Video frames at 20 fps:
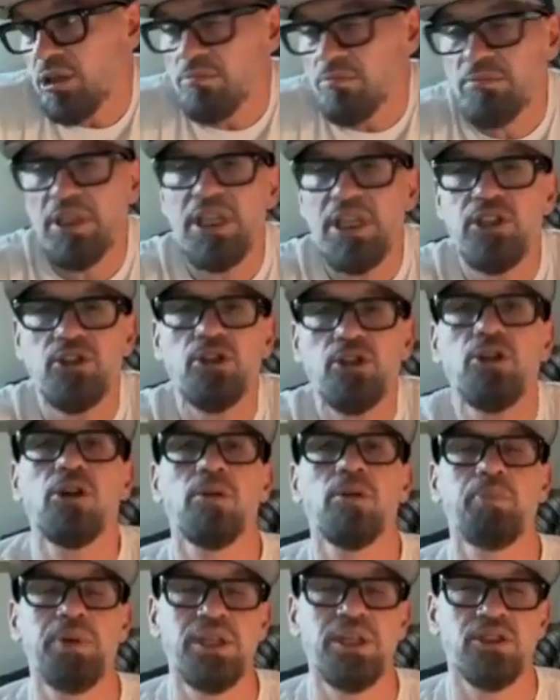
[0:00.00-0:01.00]
Eastern
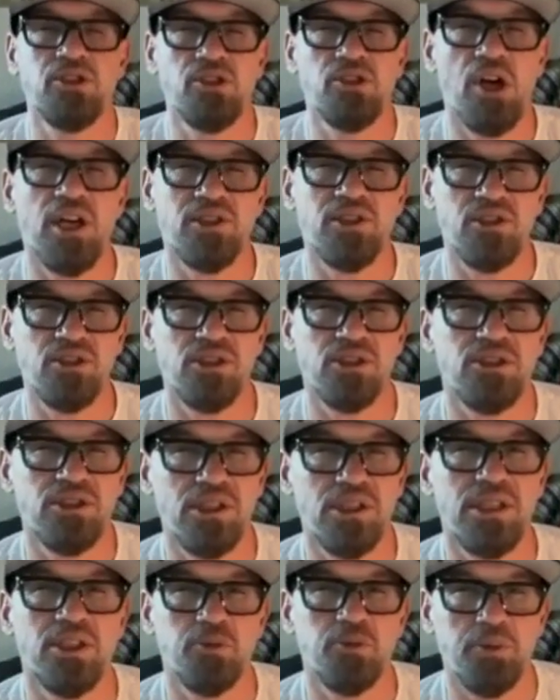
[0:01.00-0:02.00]
European sausages
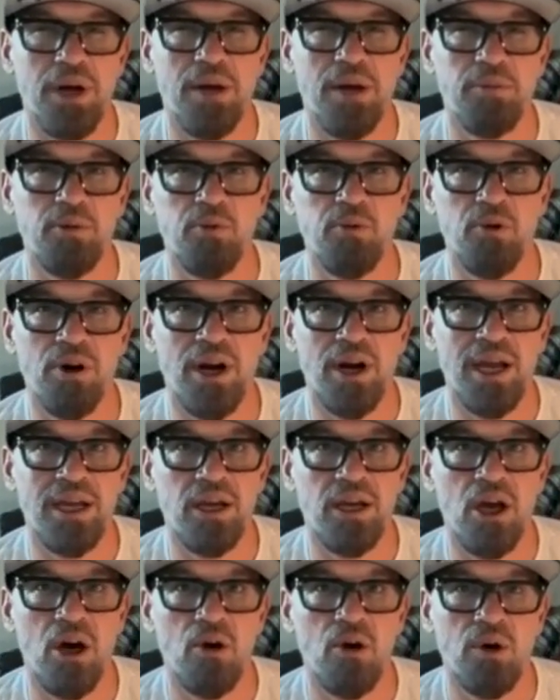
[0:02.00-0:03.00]
is probably where I
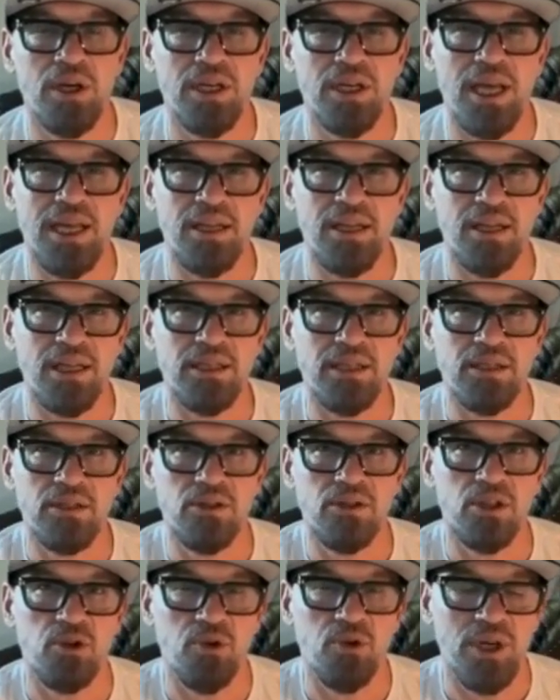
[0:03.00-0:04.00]
go, and
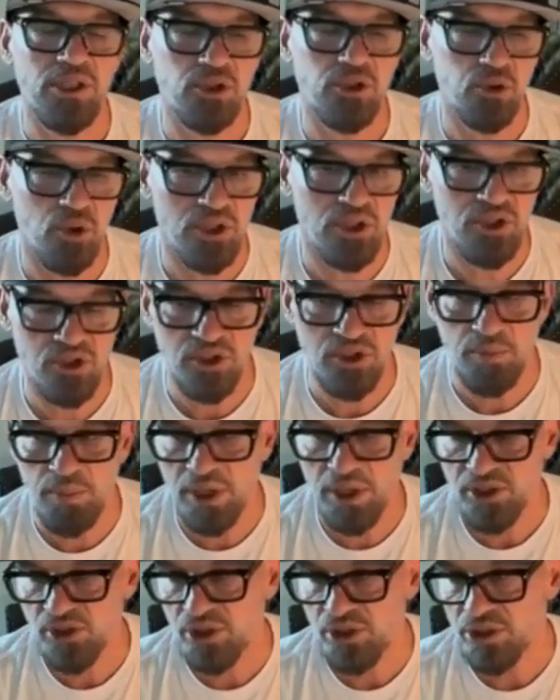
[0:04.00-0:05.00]
the great choices of
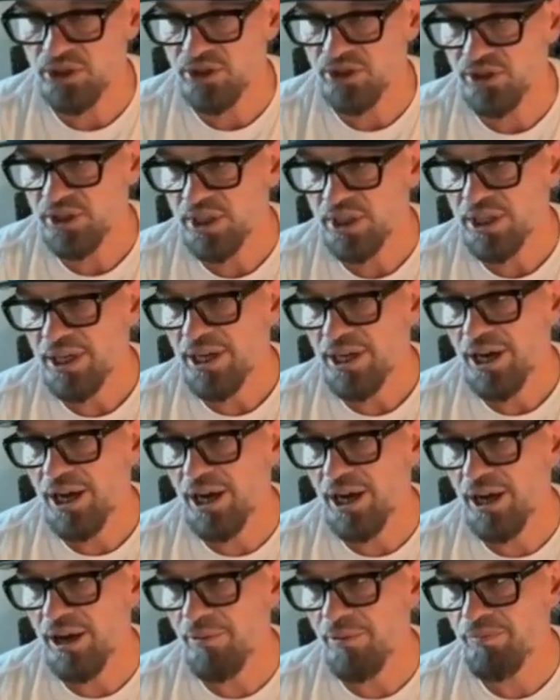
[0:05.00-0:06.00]
mustards.
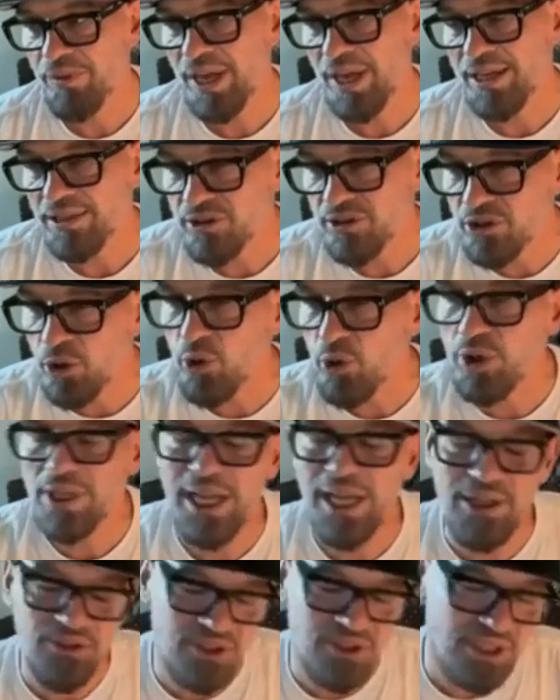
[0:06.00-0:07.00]
And
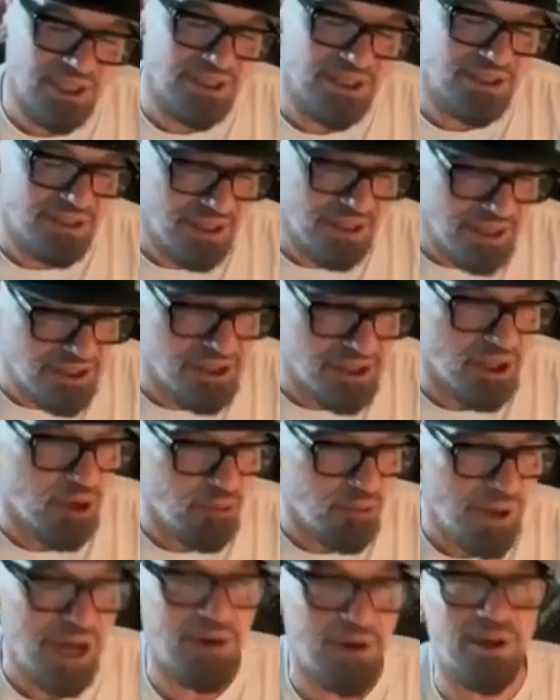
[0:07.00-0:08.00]
Sokolowski's isn't
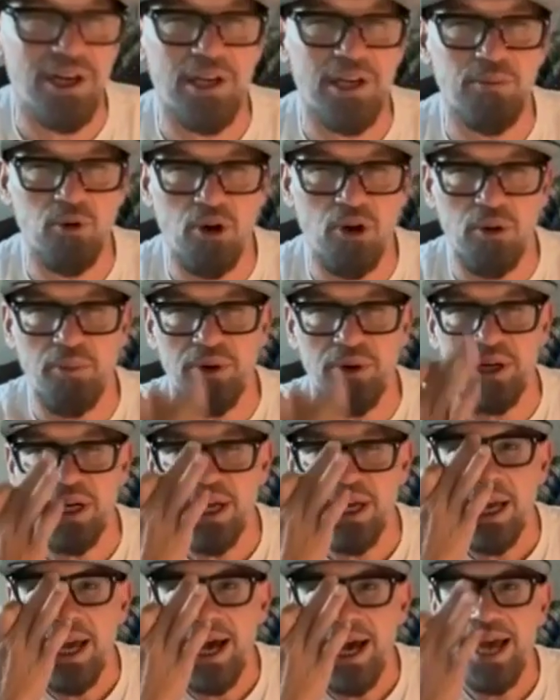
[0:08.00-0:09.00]
around anymore, but
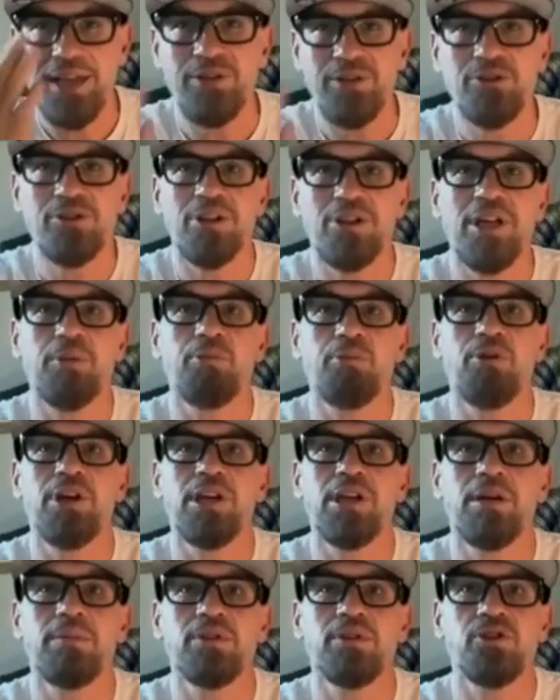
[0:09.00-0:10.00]
I used to bringing
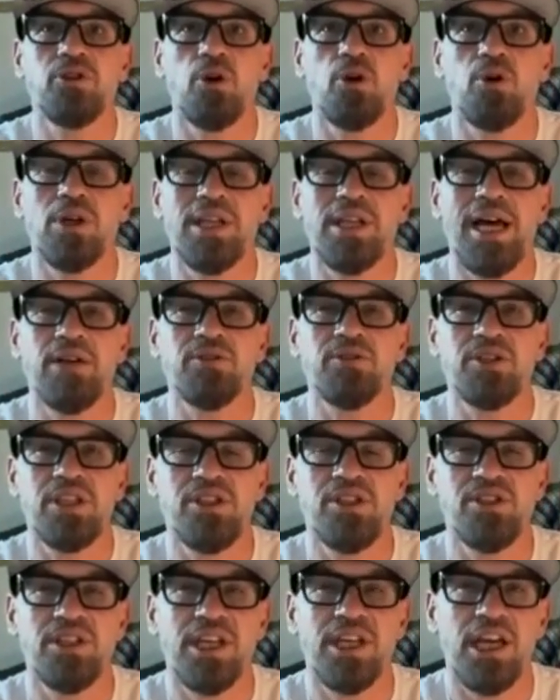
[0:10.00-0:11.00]
them to
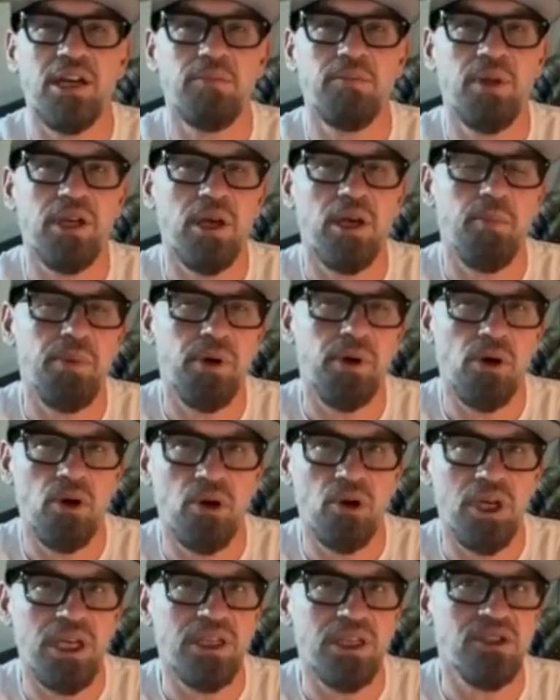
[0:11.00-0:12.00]
Sokolowski's and get them a
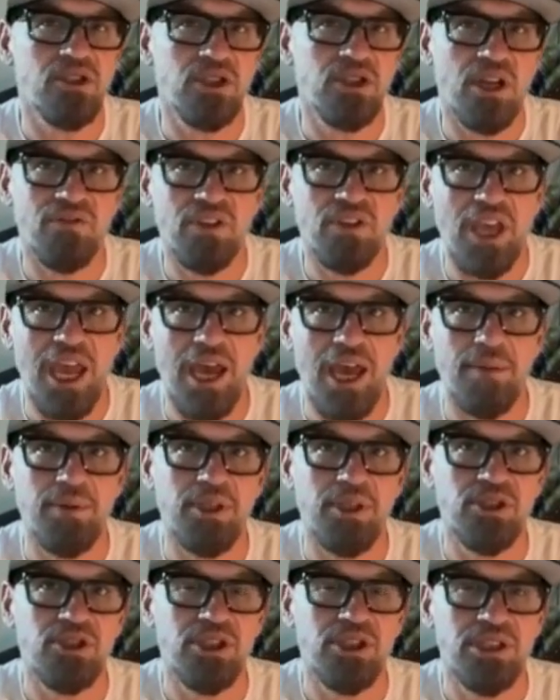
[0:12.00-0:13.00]
pierogi and a stuffed
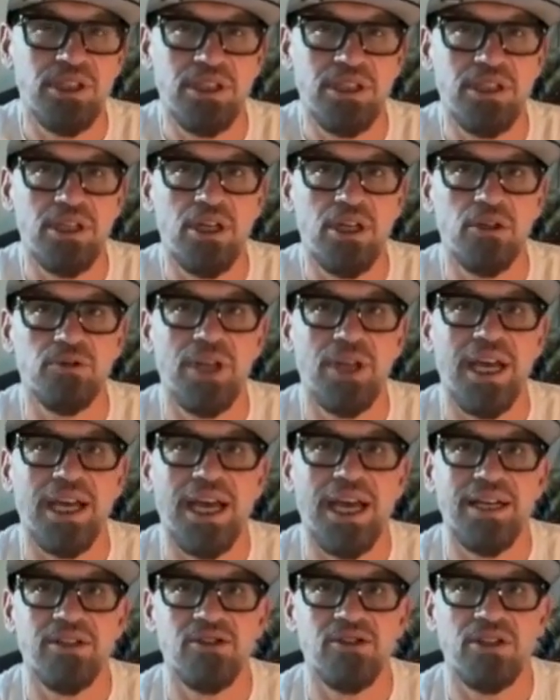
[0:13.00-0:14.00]
cabbage and that
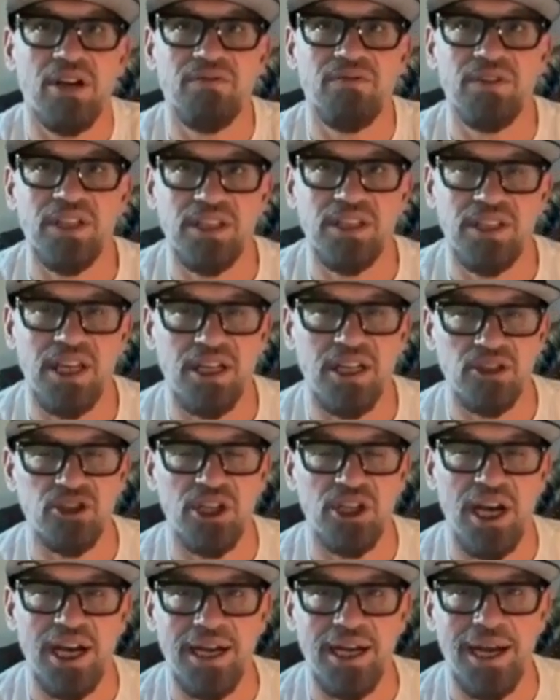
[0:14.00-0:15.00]
kind of stuff, and then take a
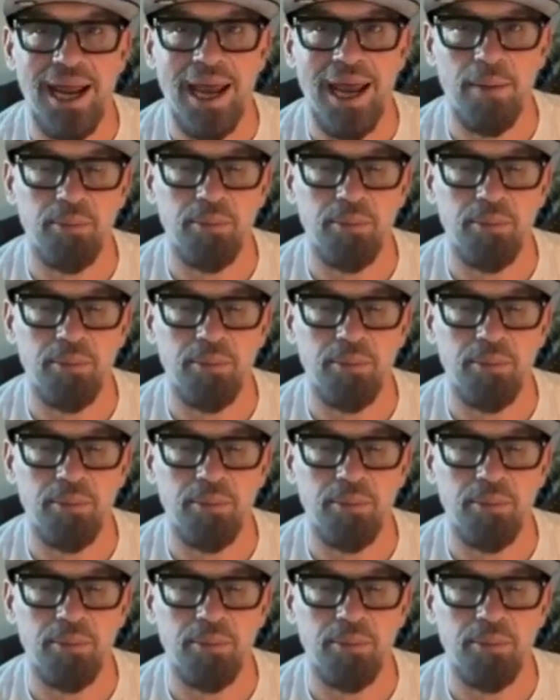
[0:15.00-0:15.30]
giant nap.